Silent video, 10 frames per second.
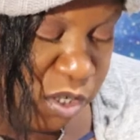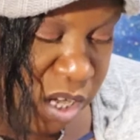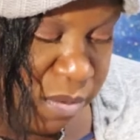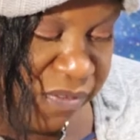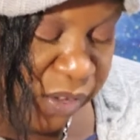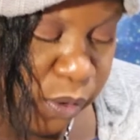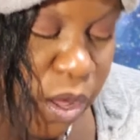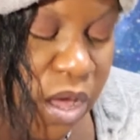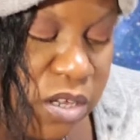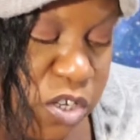some of you.
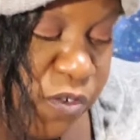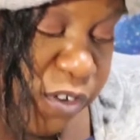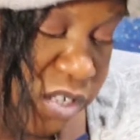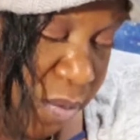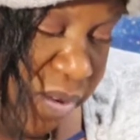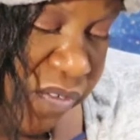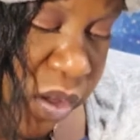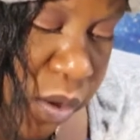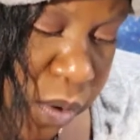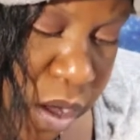So for some of
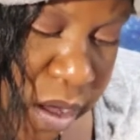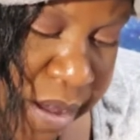you,